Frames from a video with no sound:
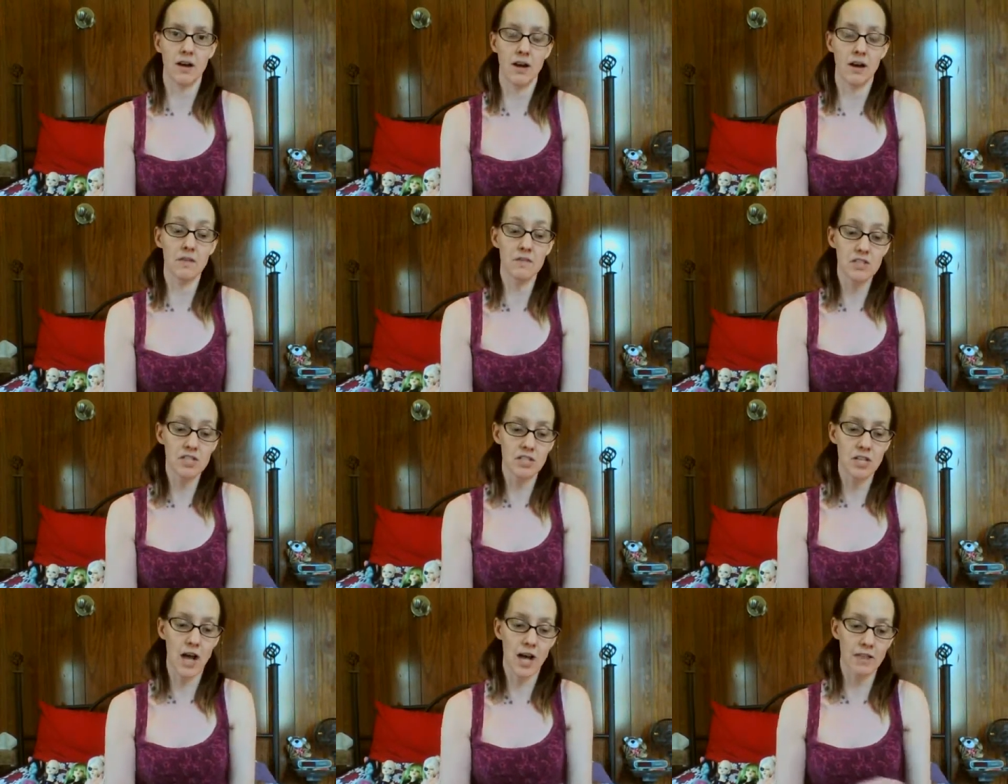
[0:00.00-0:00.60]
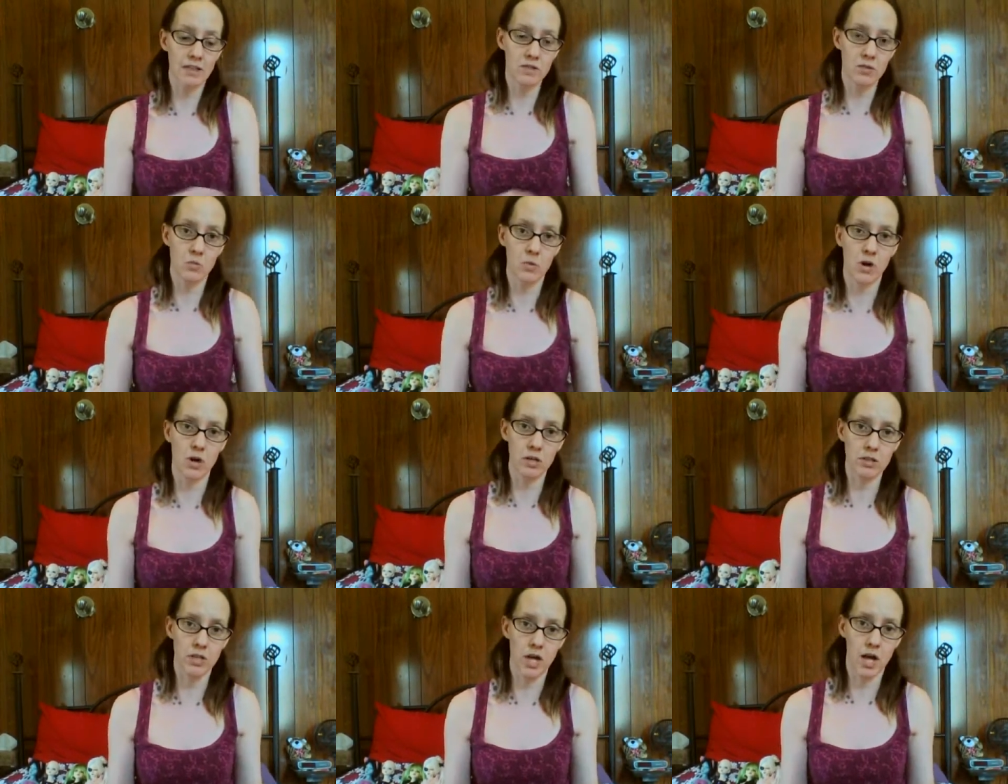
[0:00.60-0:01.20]
of Delilah
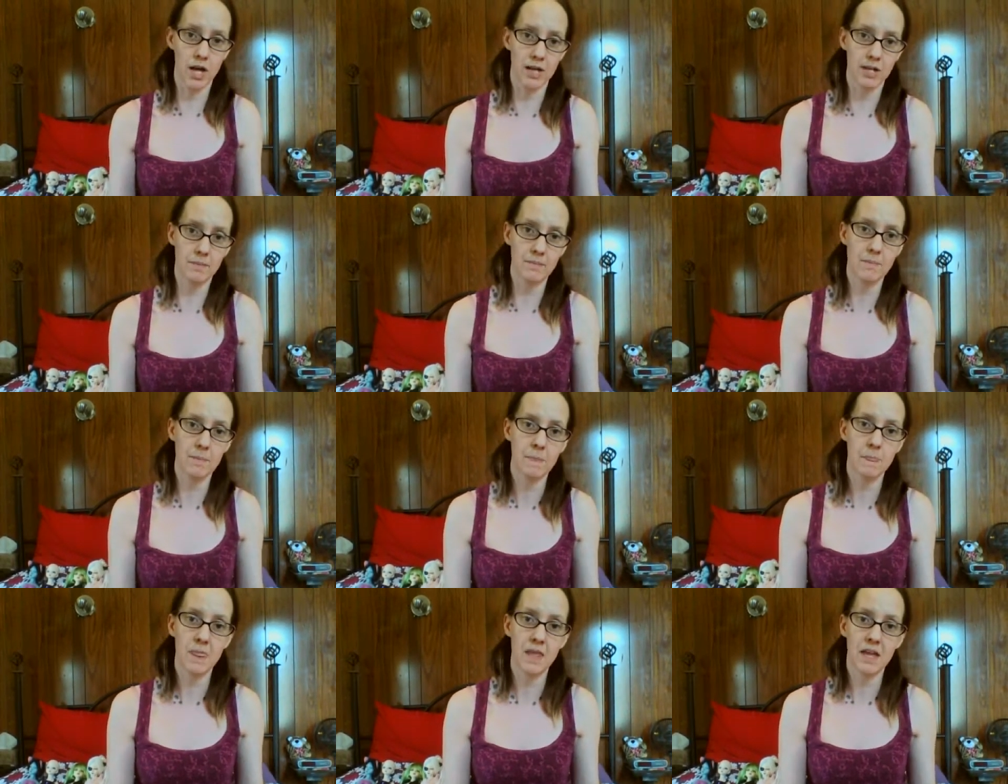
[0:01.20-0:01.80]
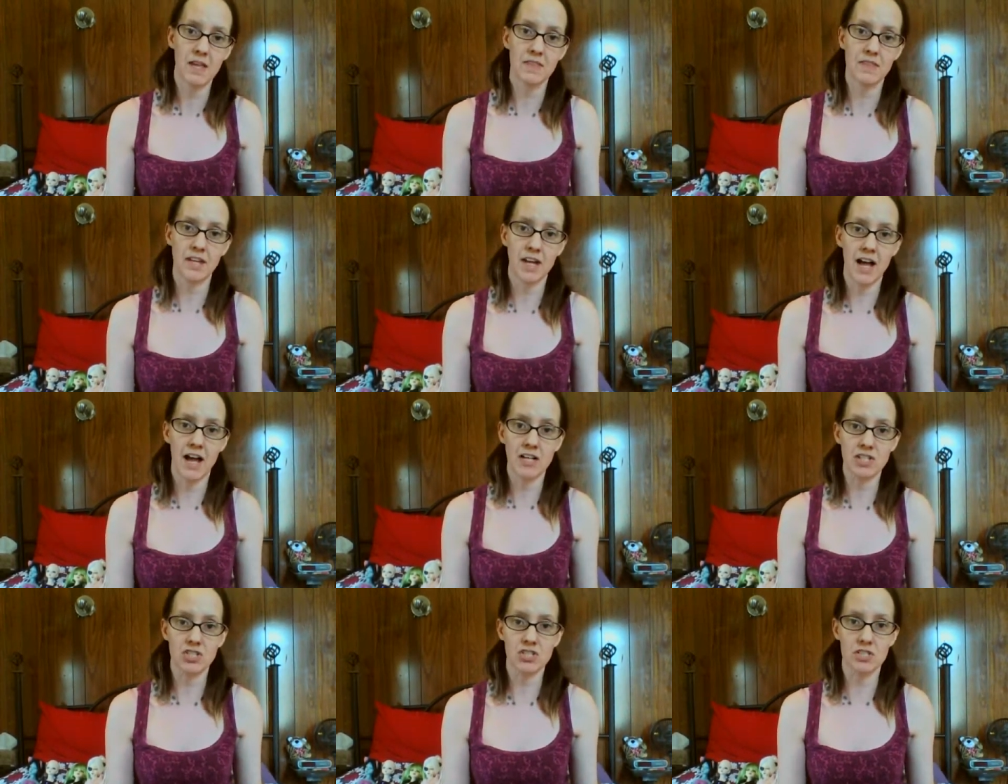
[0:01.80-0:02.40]
Noir line that
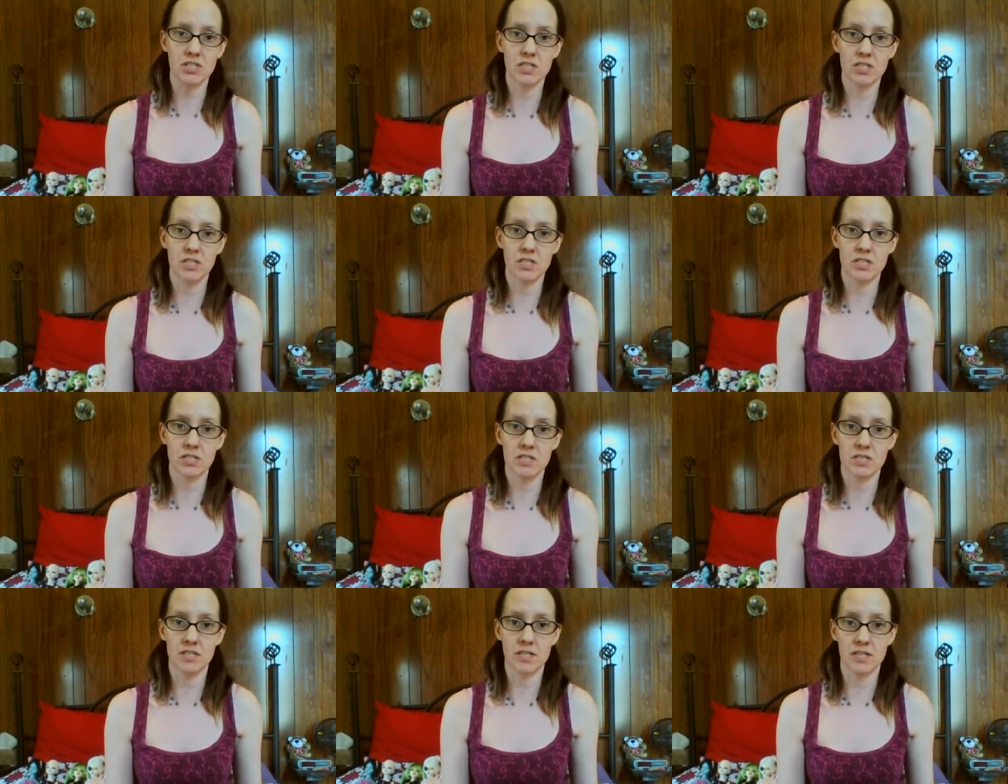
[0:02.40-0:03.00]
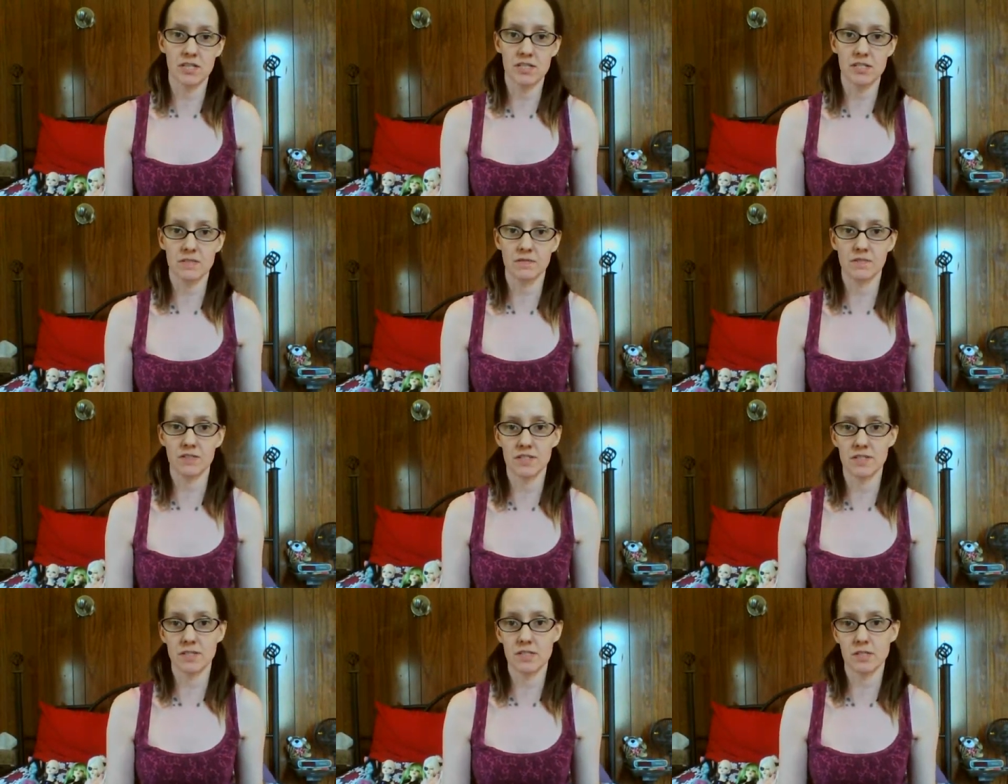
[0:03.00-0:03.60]
actually does
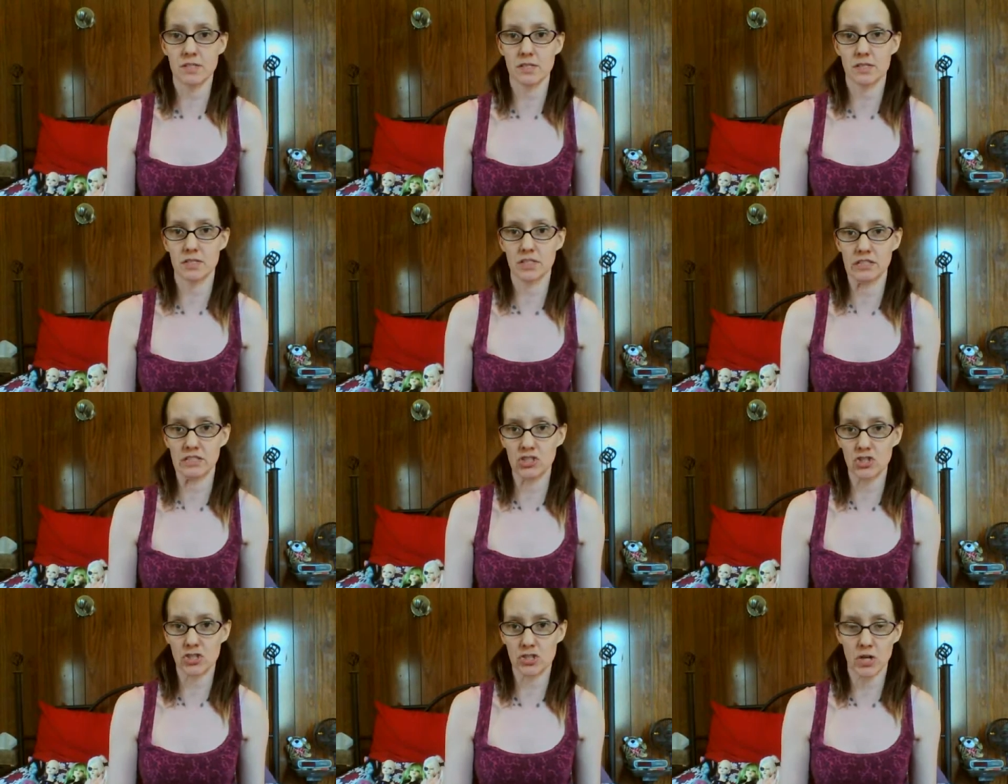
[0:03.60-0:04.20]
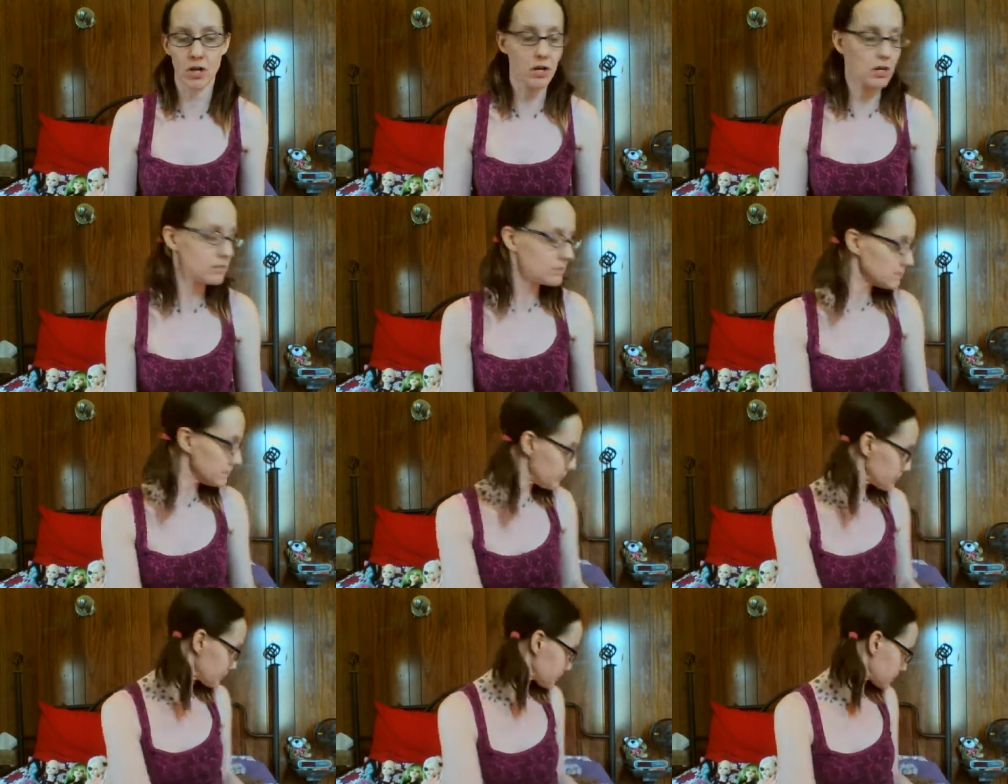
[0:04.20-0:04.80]
fit each doll,